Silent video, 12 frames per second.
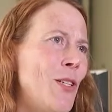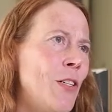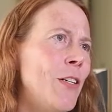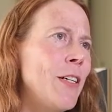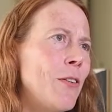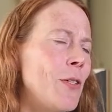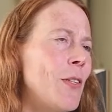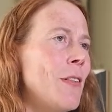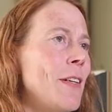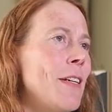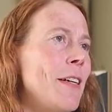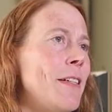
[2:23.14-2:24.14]
materials
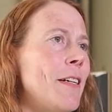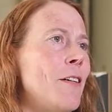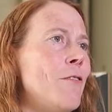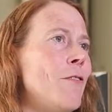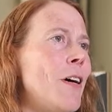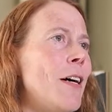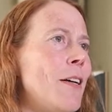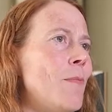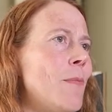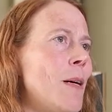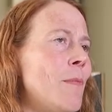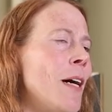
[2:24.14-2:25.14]
that they'd
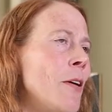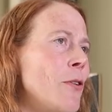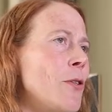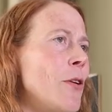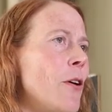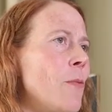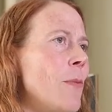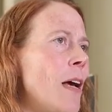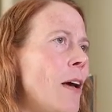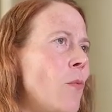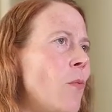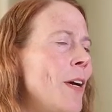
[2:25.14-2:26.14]
identified by microscope,
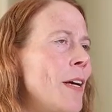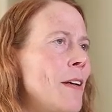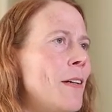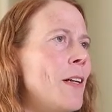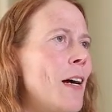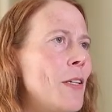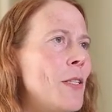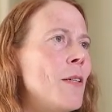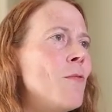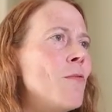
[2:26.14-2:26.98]
and we analyzed